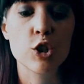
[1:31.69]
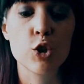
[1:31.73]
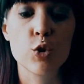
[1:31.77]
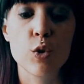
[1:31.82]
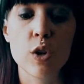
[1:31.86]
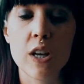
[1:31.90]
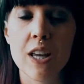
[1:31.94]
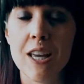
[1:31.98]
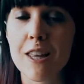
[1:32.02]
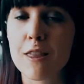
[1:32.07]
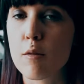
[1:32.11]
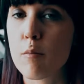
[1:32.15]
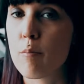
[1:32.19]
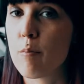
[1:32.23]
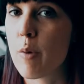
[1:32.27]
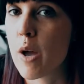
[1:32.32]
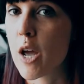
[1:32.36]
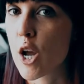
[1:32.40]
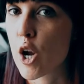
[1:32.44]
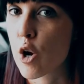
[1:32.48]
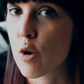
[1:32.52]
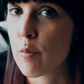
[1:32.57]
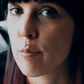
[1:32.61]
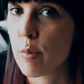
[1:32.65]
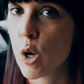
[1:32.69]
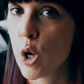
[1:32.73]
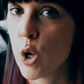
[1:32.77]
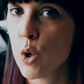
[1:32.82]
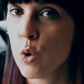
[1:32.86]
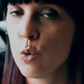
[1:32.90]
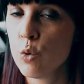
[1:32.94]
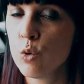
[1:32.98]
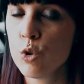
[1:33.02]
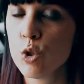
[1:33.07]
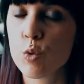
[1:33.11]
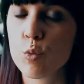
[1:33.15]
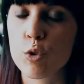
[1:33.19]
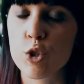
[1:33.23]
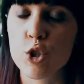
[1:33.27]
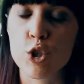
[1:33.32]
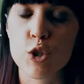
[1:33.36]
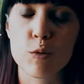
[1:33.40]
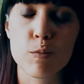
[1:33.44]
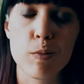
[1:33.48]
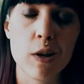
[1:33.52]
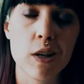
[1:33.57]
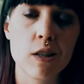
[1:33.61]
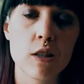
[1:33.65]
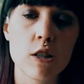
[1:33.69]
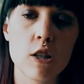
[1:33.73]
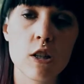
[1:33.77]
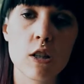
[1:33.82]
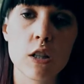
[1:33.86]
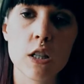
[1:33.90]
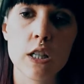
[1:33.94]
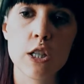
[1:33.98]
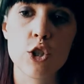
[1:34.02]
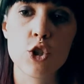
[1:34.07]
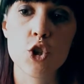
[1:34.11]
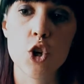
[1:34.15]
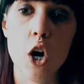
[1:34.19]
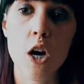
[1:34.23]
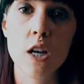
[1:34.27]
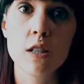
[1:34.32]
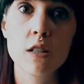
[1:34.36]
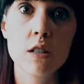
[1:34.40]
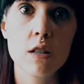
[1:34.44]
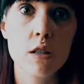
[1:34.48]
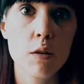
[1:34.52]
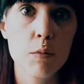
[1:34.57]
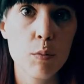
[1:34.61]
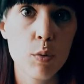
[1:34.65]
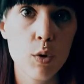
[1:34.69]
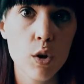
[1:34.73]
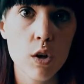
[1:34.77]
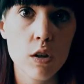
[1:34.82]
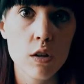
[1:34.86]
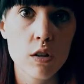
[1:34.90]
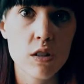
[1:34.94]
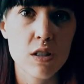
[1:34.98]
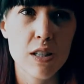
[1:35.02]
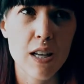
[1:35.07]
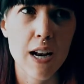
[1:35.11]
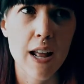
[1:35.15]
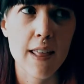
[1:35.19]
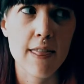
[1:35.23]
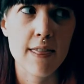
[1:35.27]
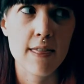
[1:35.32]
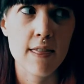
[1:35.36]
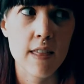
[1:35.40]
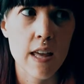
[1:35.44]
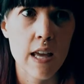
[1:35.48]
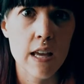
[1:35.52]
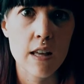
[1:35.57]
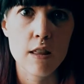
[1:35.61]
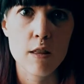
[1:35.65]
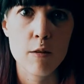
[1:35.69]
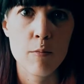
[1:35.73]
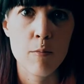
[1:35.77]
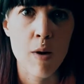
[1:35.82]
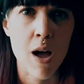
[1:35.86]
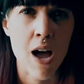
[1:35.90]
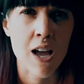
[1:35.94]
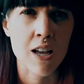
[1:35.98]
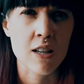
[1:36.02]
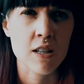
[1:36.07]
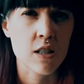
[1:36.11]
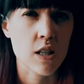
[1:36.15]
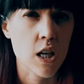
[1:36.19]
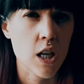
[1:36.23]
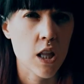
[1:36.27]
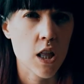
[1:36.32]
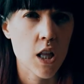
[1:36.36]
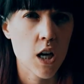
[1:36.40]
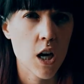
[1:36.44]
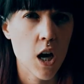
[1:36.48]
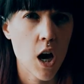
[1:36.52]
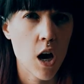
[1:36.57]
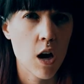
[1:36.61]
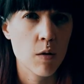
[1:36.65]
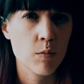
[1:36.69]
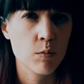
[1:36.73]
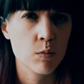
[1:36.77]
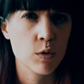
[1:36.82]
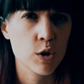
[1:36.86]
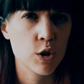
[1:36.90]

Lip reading: You can get the bare bones, which is basically just the books, and I think the magazine that comes,